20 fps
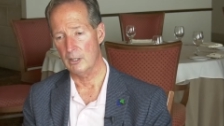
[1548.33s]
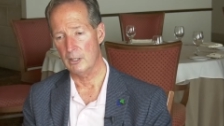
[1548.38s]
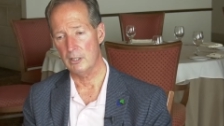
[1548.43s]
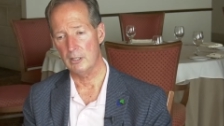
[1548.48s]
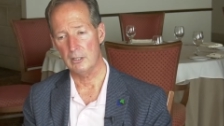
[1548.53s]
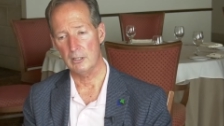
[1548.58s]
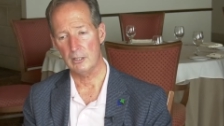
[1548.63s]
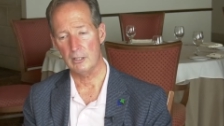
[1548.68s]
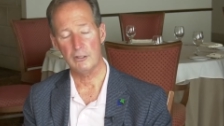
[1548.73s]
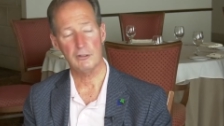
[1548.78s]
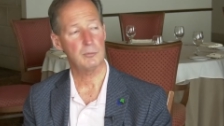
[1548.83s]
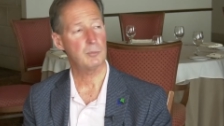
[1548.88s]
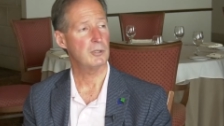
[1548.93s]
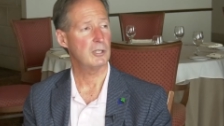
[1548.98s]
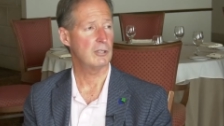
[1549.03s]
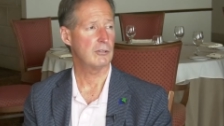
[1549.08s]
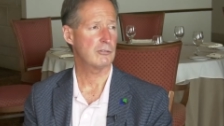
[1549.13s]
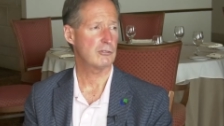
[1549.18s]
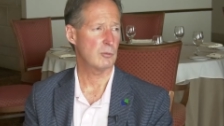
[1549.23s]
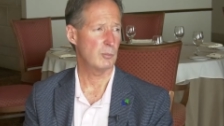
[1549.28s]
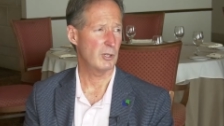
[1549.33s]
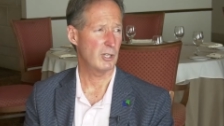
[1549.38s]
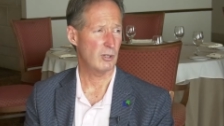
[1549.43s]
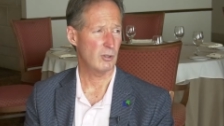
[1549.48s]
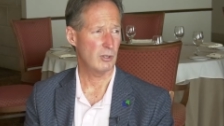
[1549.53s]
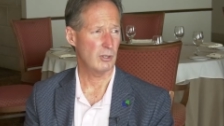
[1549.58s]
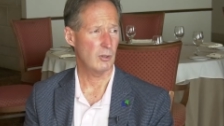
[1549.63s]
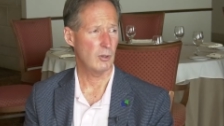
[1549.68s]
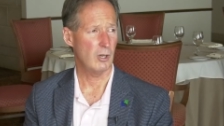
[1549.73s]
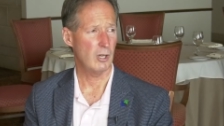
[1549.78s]
he, he's been
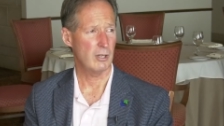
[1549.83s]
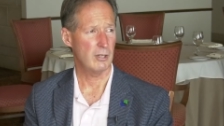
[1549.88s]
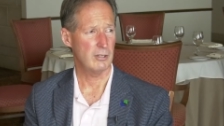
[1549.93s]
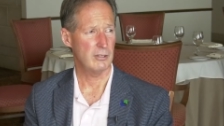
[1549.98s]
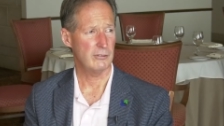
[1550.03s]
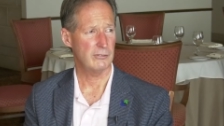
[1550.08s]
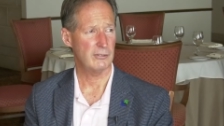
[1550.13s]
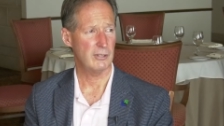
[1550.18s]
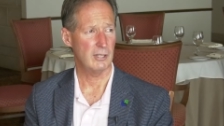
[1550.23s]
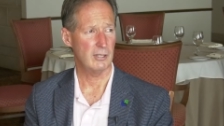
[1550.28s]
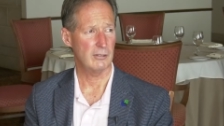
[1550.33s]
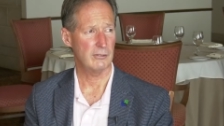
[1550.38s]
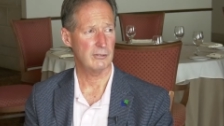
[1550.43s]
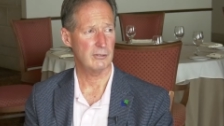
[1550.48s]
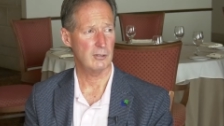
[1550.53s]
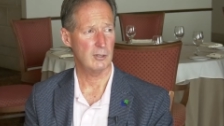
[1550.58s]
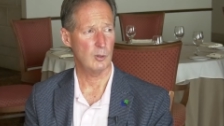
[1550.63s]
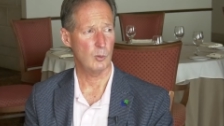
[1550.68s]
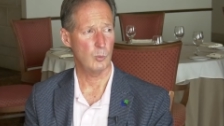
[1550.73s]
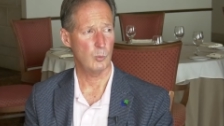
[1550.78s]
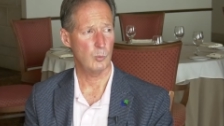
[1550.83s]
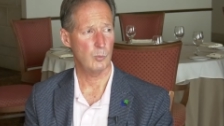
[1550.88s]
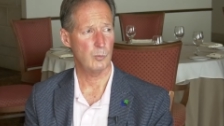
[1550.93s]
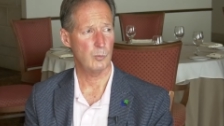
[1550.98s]
instrumental in a lot of these things. It, uh,